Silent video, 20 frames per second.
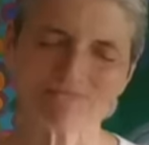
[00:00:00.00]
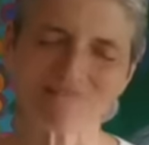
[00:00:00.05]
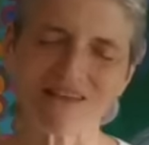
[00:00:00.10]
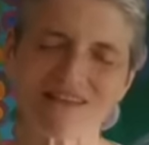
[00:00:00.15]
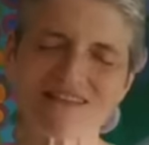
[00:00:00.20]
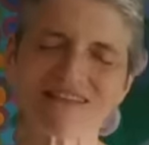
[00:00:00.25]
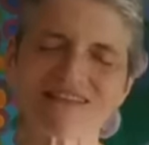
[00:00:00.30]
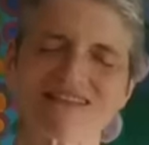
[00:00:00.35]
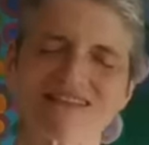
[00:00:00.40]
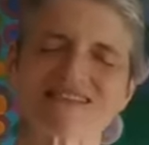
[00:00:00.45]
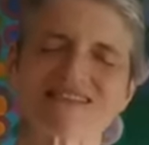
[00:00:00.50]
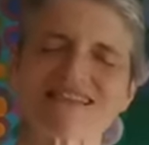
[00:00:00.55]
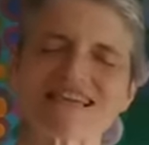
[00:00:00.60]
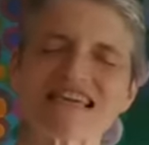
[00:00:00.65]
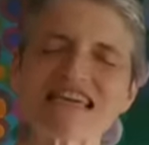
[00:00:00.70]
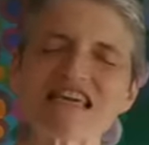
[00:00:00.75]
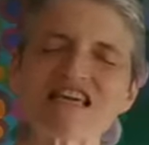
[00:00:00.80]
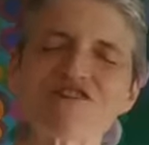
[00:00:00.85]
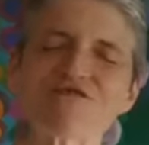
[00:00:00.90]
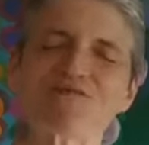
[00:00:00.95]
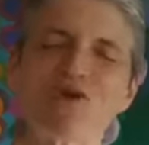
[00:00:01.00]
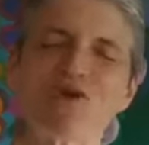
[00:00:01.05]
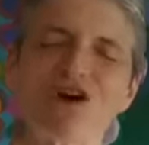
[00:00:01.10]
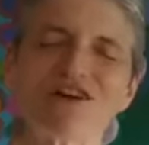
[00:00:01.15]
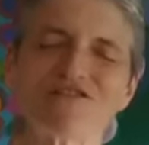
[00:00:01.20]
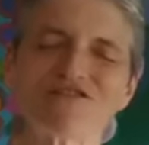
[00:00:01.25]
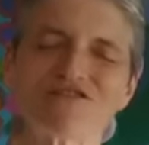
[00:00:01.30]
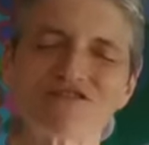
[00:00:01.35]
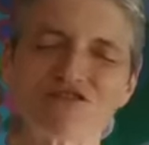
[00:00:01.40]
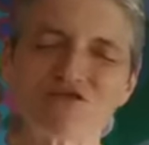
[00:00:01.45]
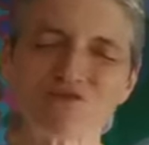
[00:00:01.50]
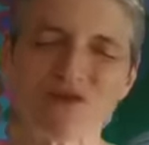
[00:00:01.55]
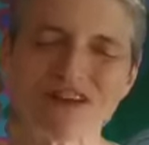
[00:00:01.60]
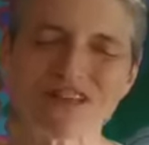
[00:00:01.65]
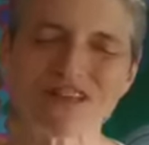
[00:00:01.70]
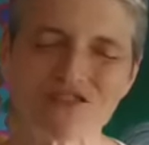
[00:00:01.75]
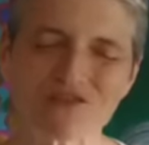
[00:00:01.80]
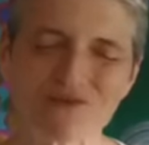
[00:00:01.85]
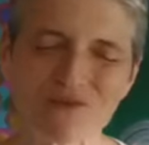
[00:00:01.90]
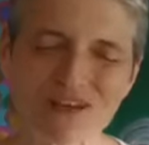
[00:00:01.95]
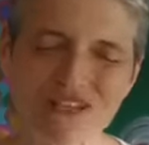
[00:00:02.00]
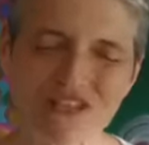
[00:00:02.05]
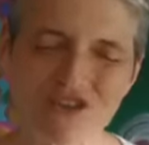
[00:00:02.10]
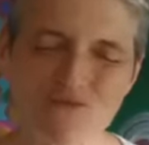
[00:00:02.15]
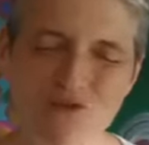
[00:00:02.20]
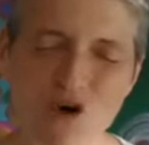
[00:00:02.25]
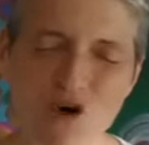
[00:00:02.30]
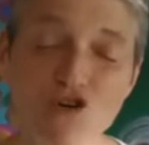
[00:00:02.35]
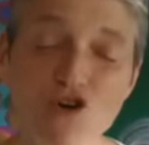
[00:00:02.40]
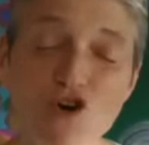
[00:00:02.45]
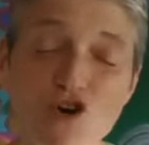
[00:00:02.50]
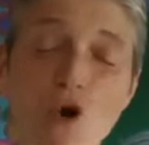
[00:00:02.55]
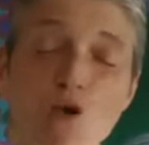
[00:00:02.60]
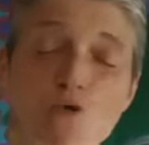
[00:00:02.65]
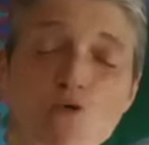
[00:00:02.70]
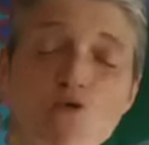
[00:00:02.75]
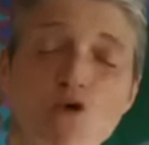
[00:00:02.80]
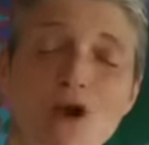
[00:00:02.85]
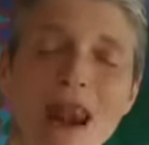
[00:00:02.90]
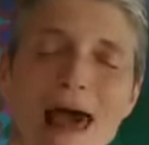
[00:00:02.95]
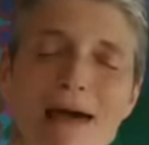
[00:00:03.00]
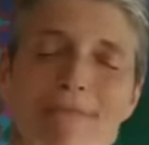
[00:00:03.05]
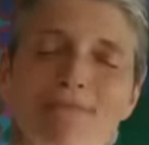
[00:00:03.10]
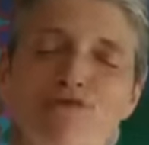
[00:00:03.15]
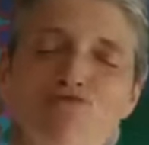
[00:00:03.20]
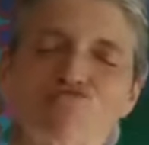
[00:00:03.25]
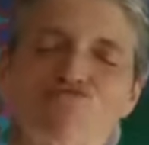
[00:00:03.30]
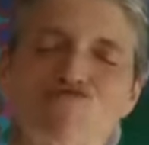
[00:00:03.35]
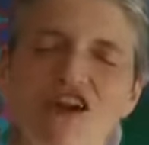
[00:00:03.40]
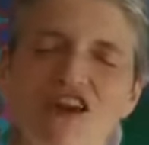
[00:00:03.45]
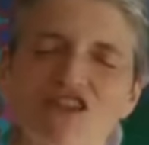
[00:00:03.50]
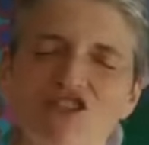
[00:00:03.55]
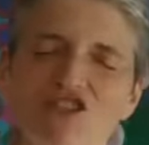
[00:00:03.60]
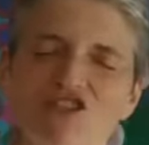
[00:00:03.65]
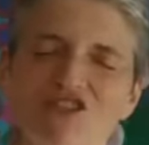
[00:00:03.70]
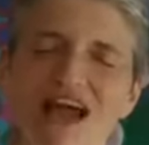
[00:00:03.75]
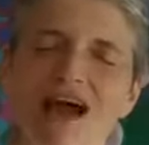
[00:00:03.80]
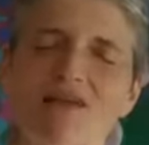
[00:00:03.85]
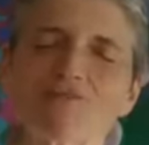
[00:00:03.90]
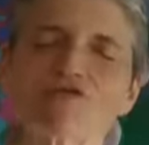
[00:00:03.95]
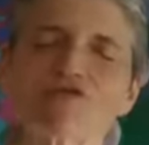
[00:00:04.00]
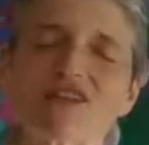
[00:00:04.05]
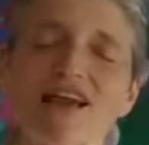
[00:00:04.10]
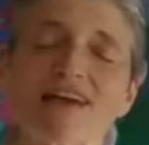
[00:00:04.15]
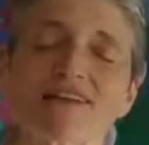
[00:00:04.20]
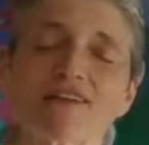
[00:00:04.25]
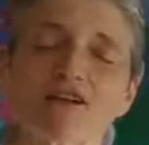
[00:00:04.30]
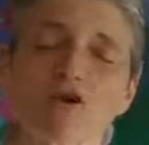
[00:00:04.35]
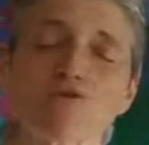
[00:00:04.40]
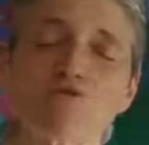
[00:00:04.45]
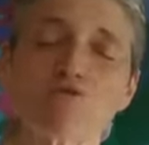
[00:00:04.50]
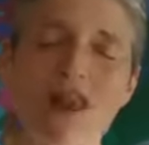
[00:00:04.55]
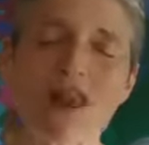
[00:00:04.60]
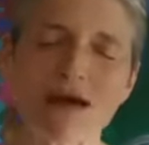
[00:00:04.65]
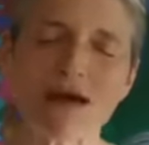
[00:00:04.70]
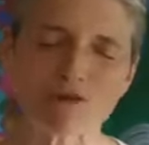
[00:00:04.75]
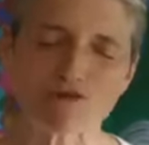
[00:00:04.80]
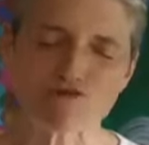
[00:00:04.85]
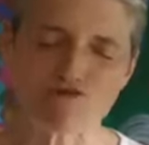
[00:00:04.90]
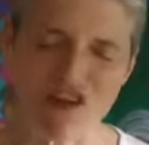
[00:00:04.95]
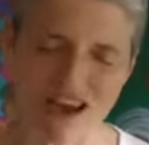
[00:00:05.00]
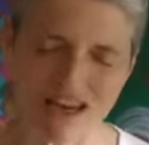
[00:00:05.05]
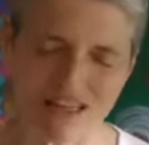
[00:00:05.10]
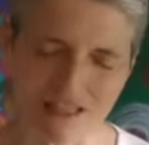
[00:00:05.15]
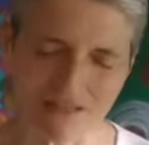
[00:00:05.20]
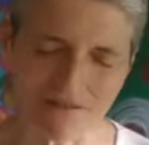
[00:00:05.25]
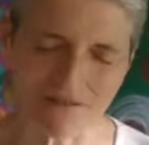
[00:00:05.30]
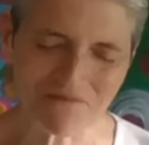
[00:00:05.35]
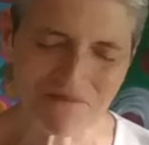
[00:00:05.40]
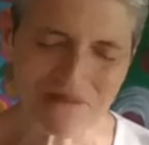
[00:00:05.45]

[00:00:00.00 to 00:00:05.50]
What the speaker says: This is the key word for 2021, collaboration. How can I collaborate?